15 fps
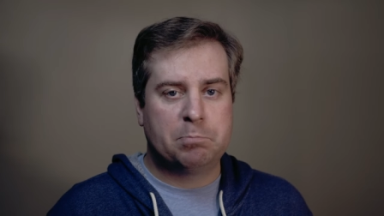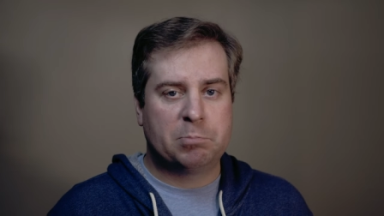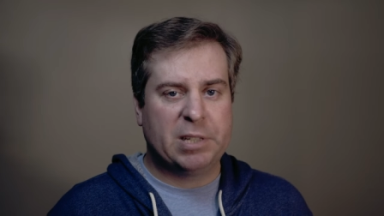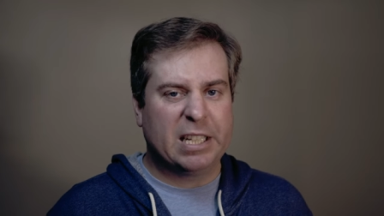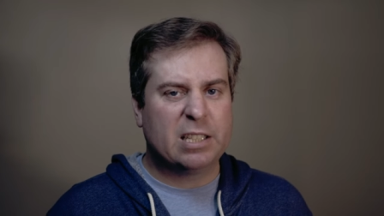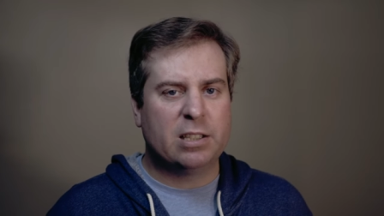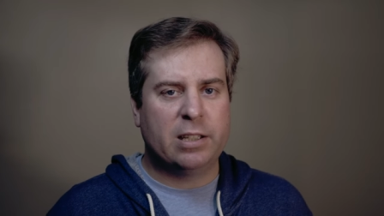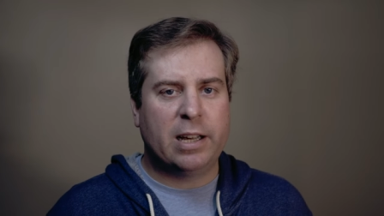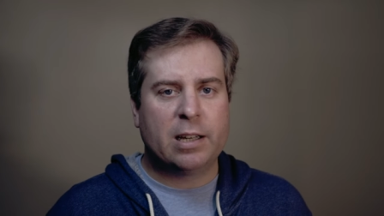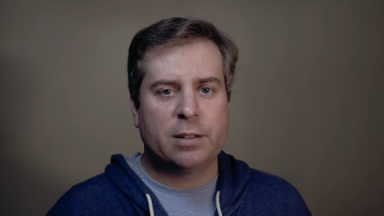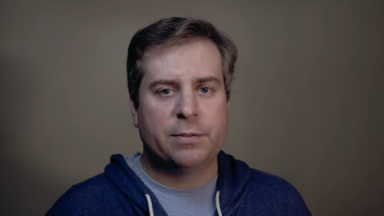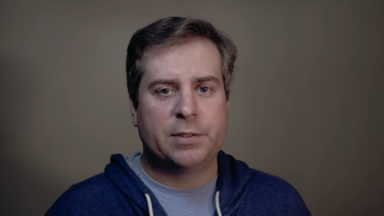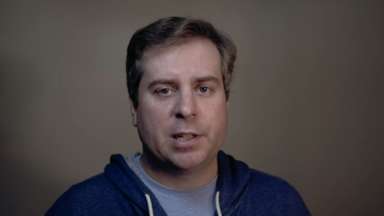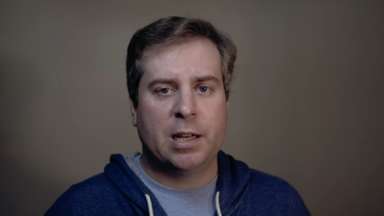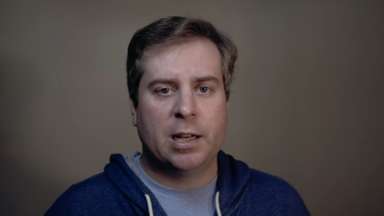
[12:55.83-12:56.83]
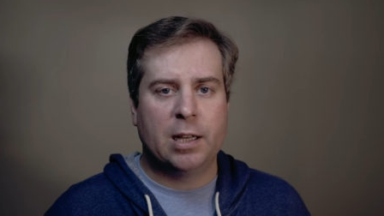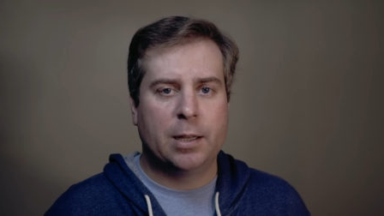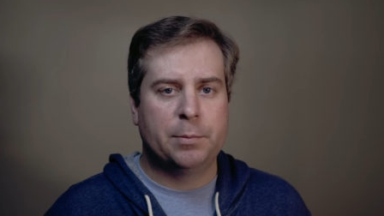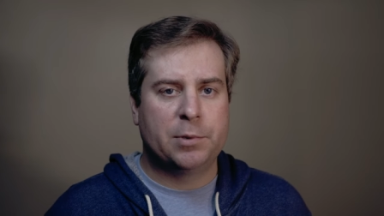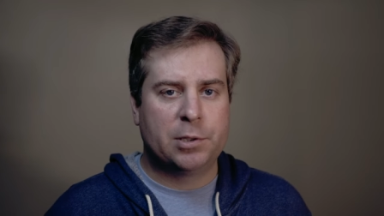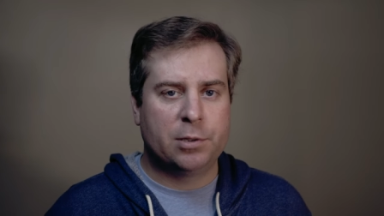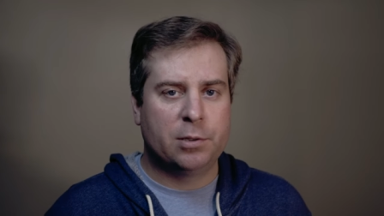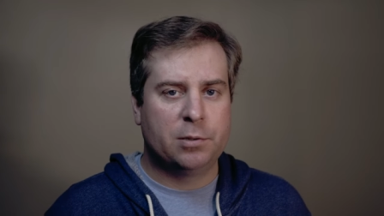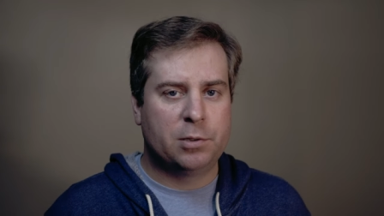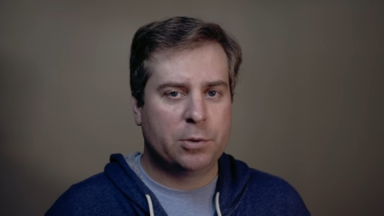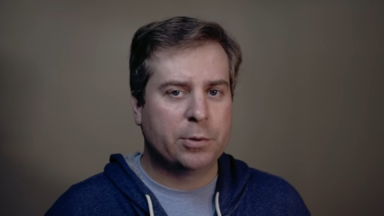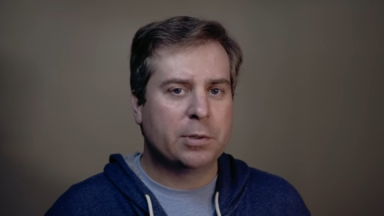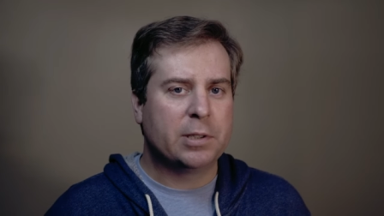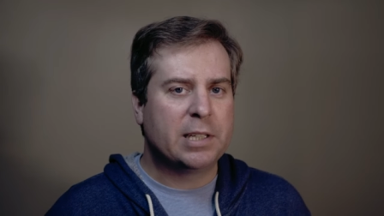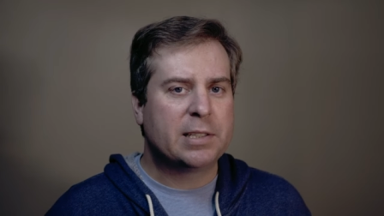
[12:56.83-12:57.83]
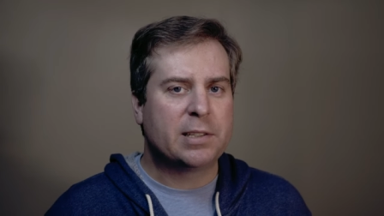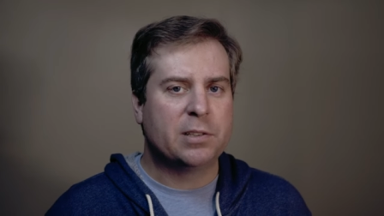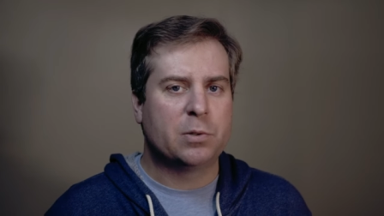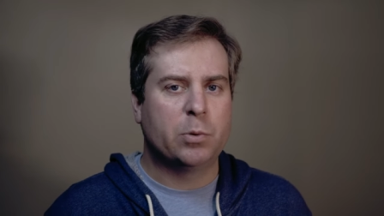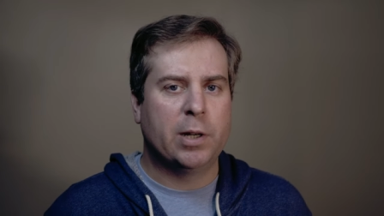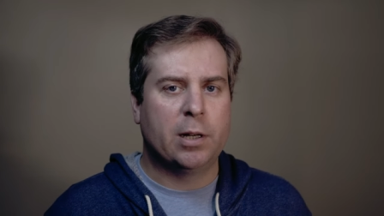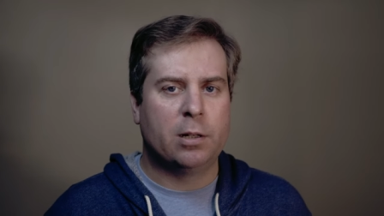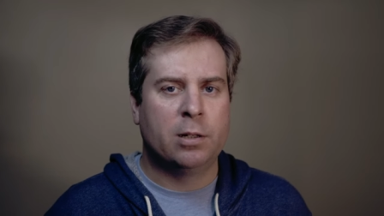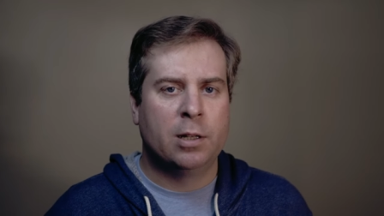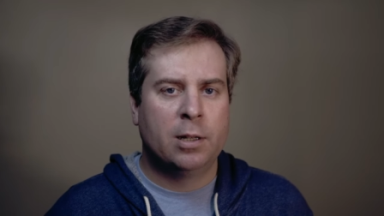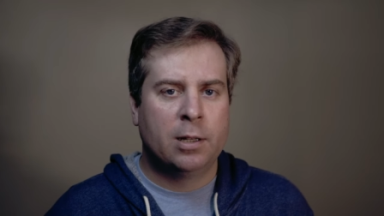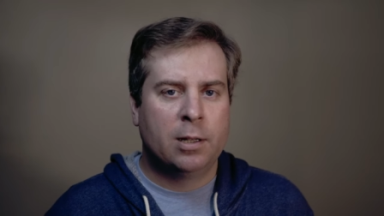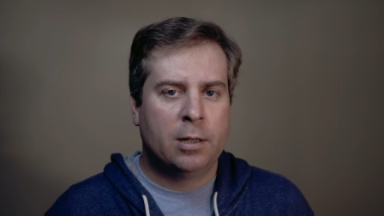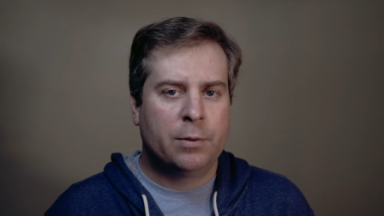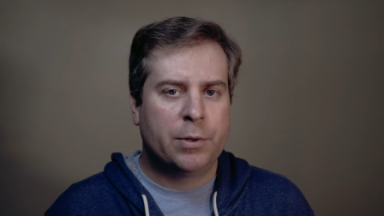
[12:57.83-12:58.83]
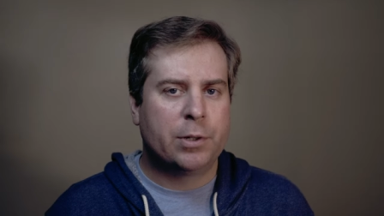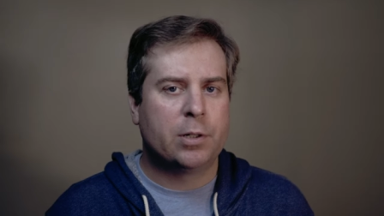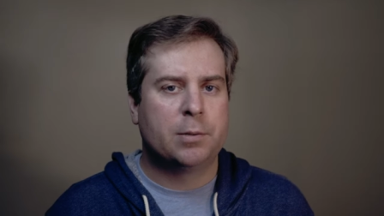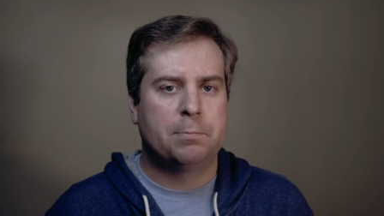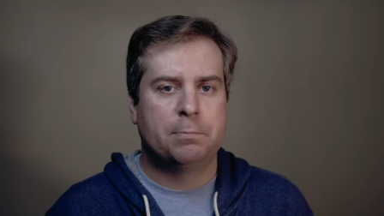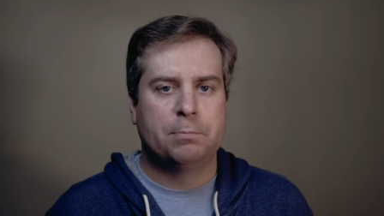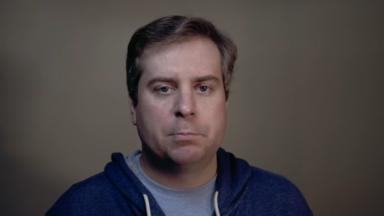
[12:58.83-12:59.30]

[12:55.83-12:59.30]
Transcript: take a lot of time to do at least as well. There are